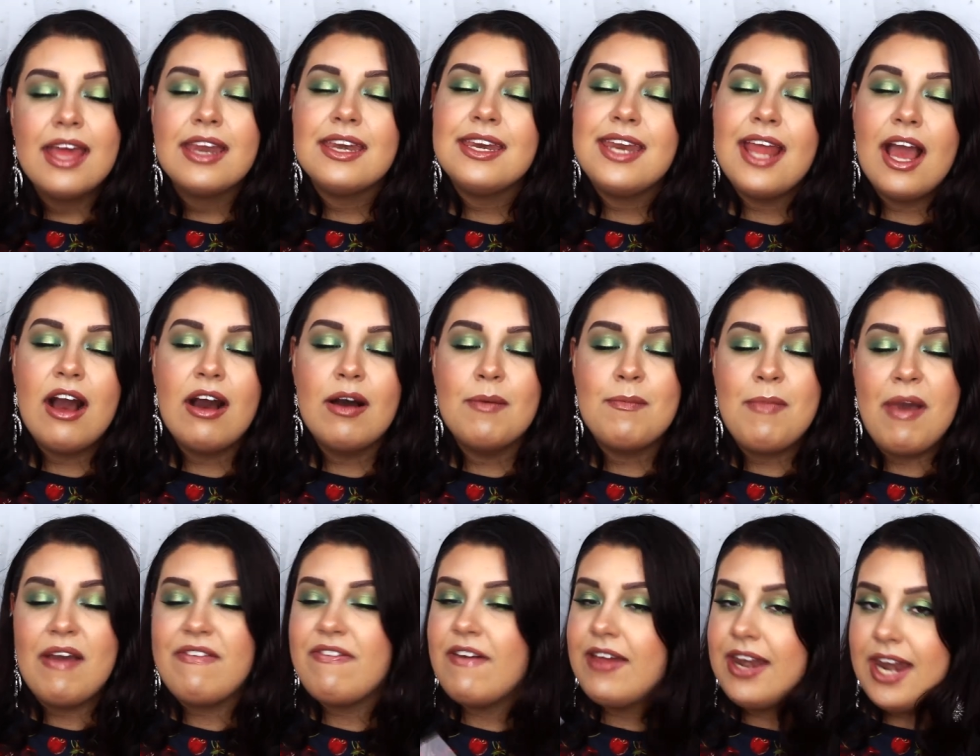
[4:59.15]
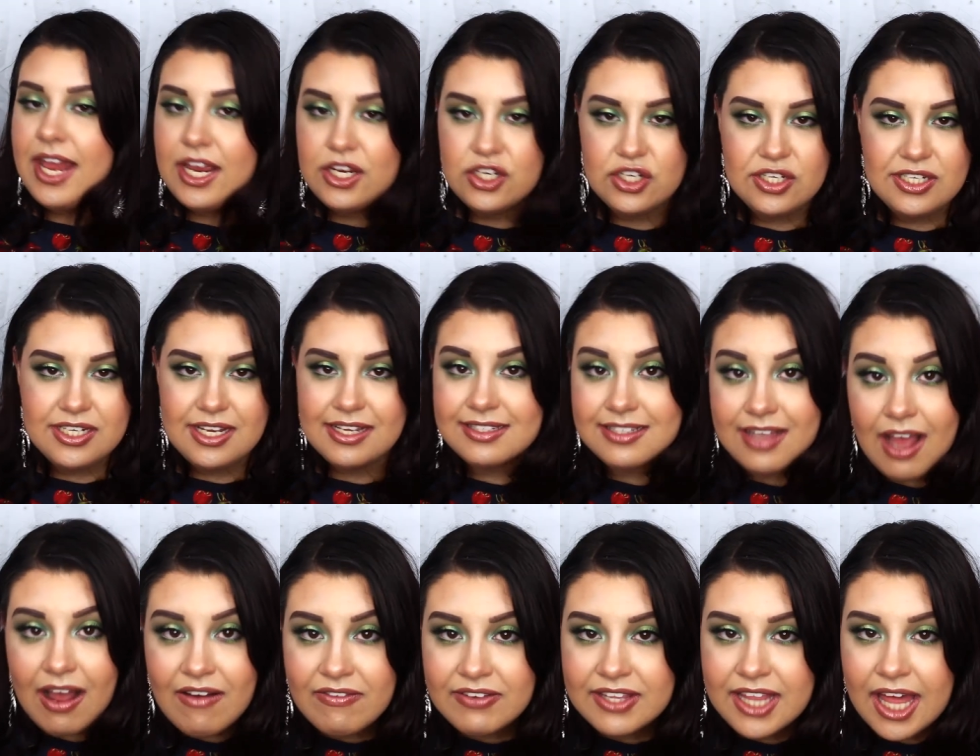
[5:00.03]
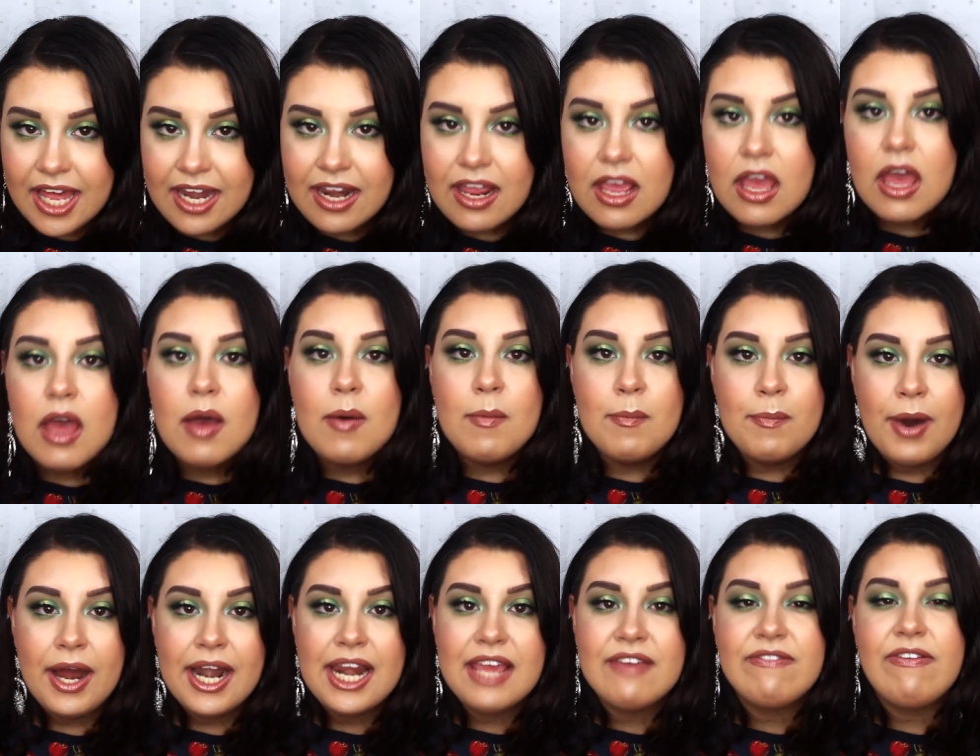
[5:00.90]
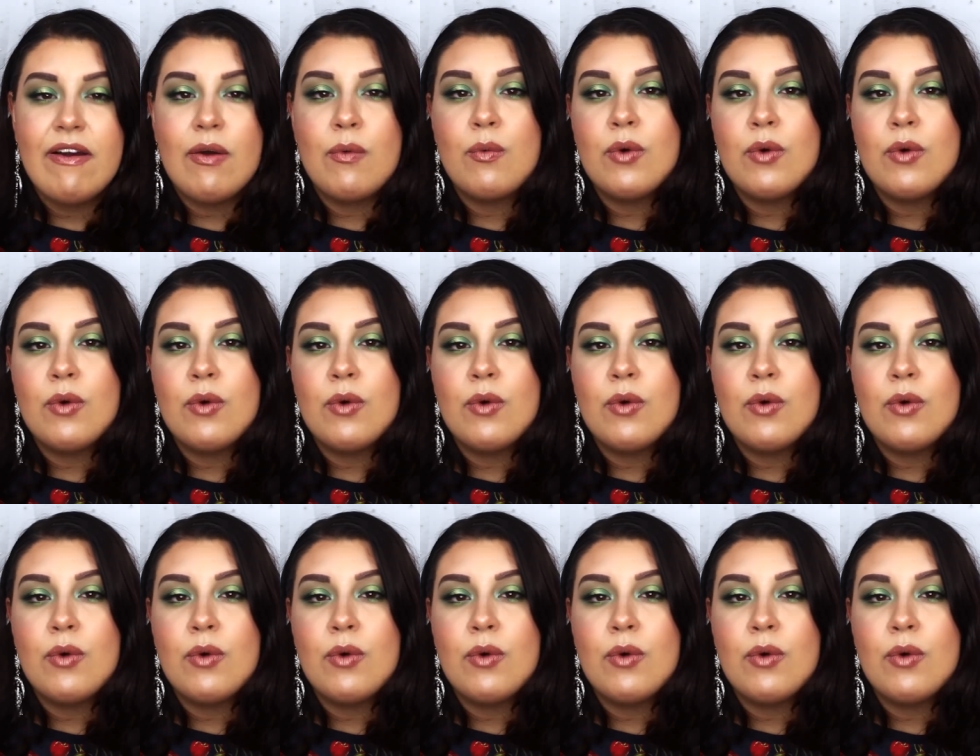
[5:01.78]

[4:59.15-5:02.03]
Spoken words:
Now, my foundation does cover that, but if I